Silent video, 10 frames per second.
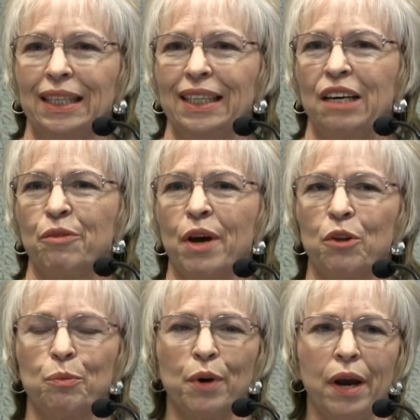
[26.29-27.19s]
of how the
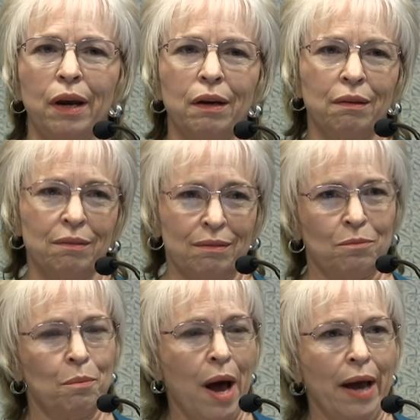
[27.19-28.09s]
brain and
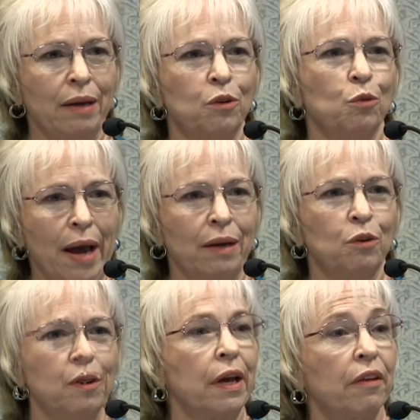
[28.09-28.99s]
mind work
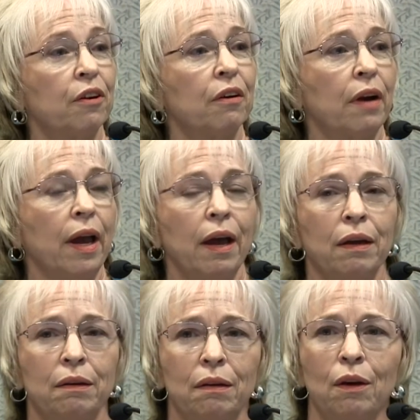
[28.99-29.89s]
together
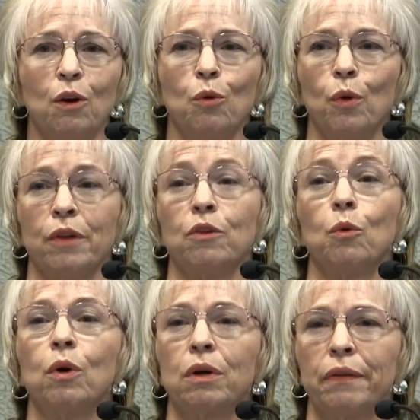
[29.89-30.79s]
and what in the
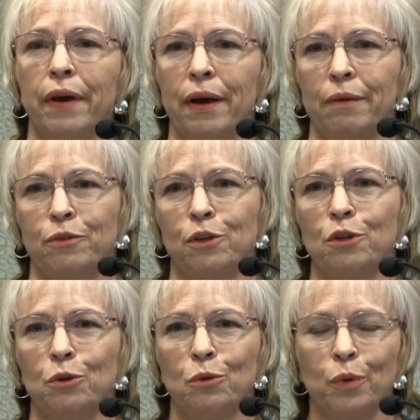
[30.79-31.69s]
world they have to
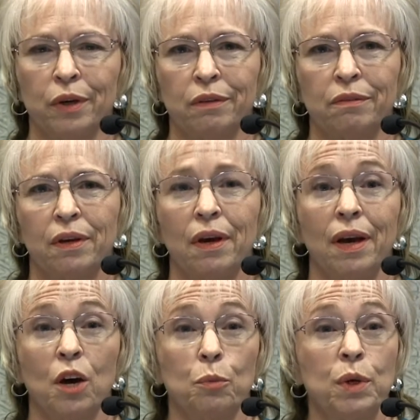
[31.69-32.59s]
do with
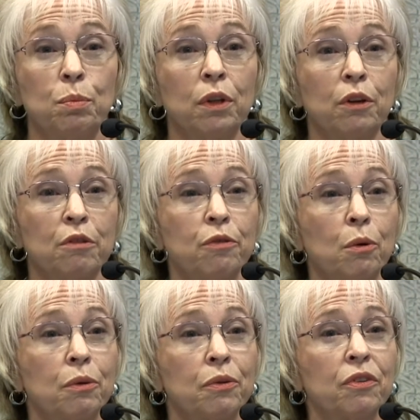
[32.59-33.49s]
how people learn
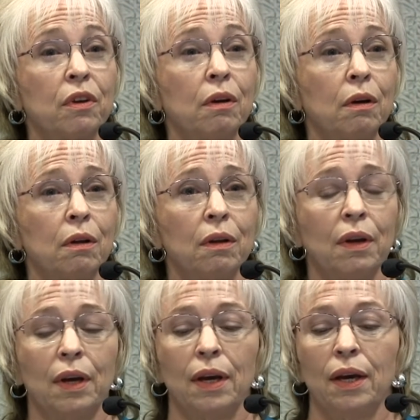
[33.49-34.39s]
vocal skill.
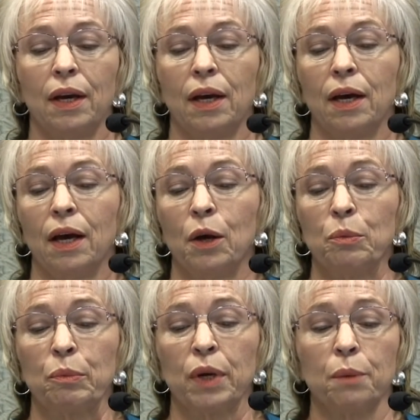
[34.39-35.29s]

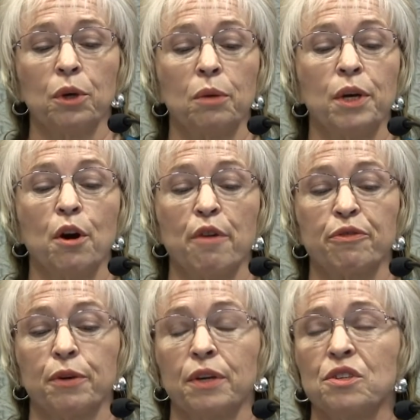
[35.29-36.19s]
But I'm going to be
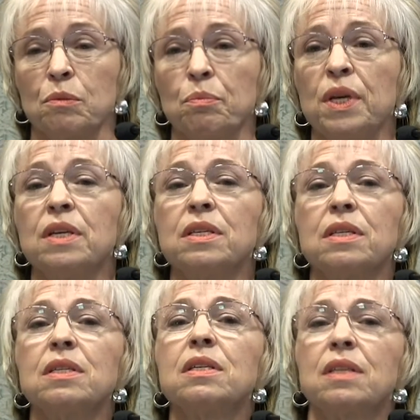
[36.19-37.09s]
offering some
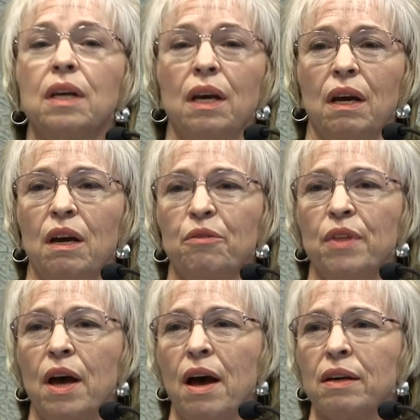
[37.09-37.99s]
pieces of
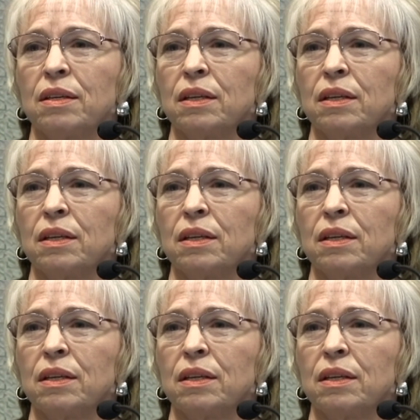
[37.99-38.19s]
that